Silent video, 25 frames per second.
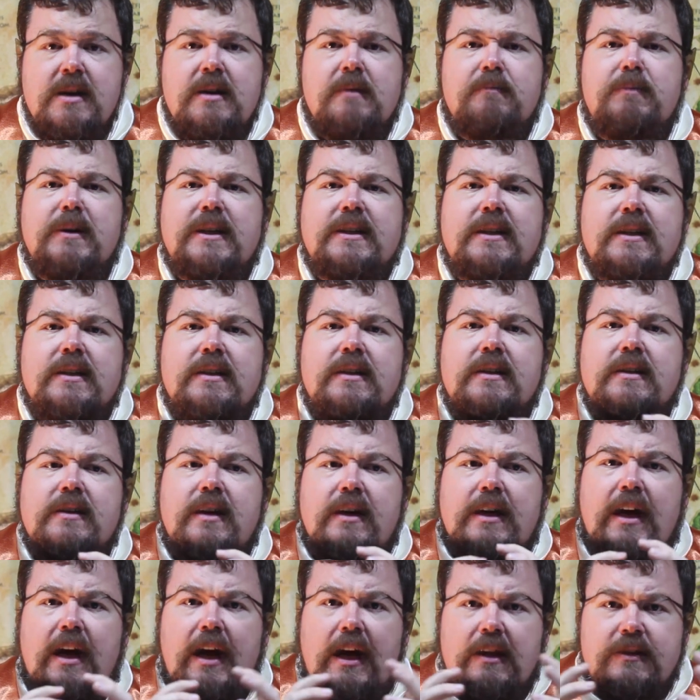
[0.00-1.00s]
But
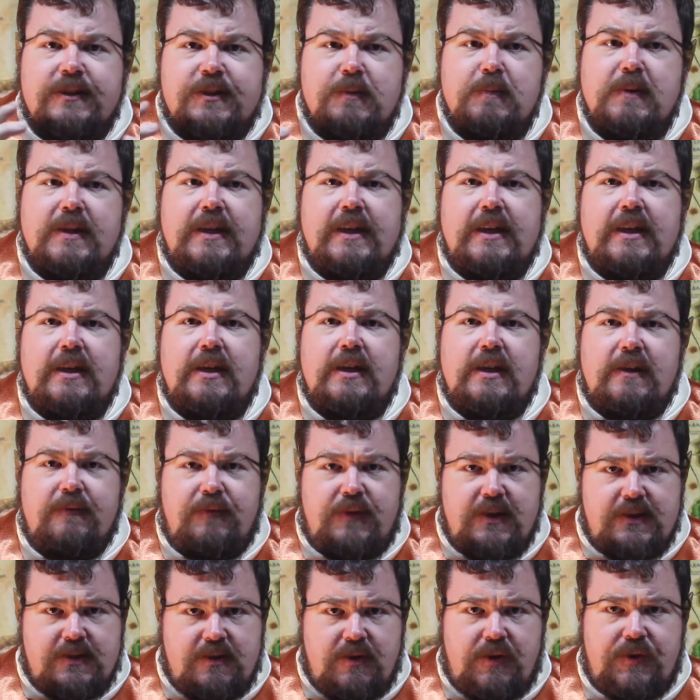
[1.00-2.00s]
ultimately, if
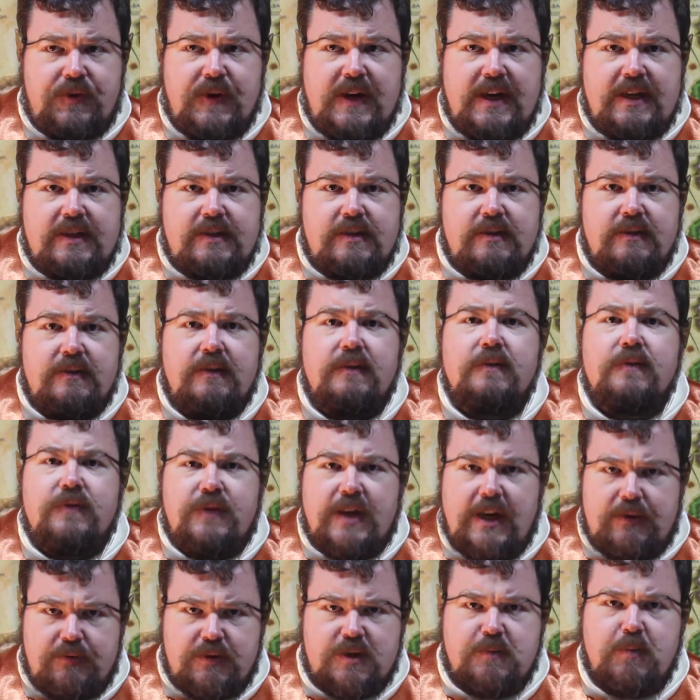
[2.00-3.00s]
there's a threat,
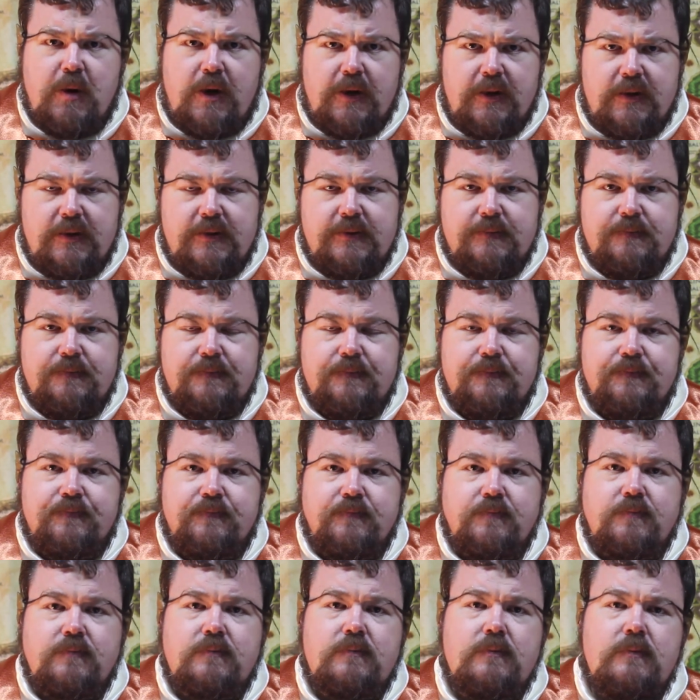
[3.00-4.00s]
they respond.
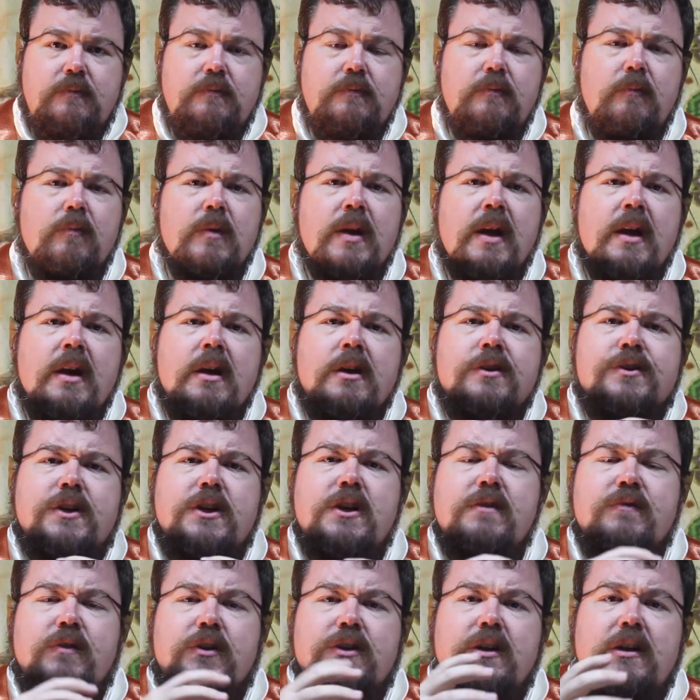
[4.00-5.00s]
So
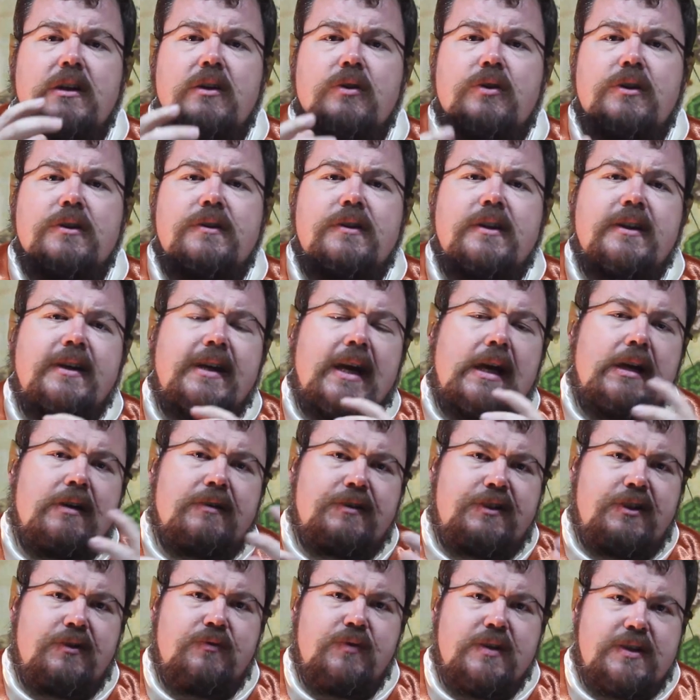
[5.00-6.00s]
you've got to look at the
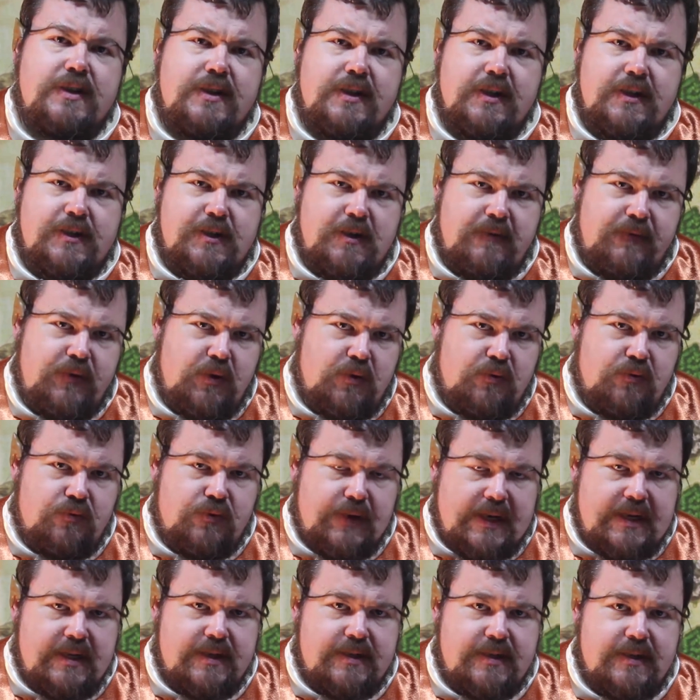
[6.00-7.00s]
characteristics of your
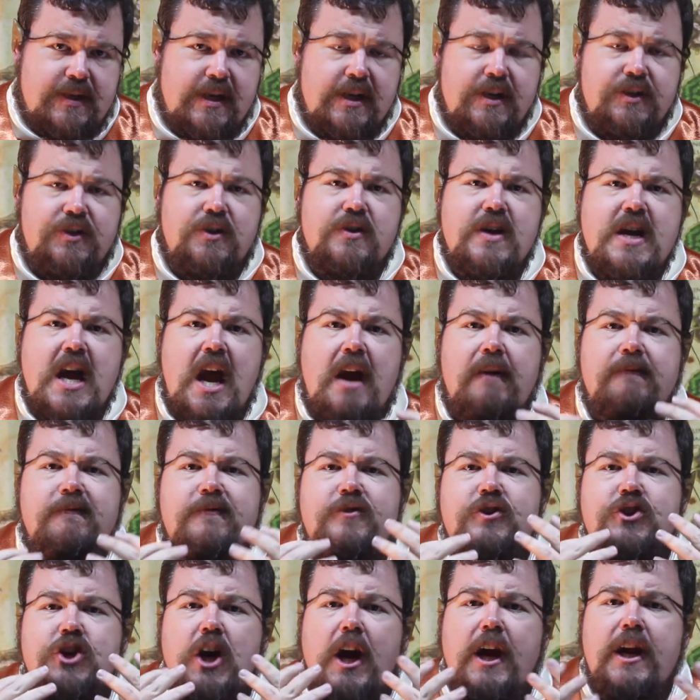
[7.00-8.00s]
race. Do they have
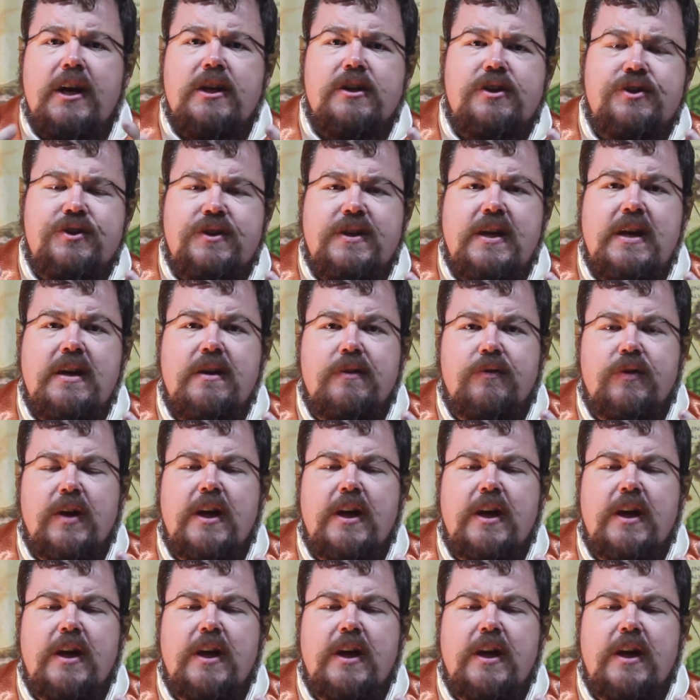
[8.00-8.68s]
giant teeth?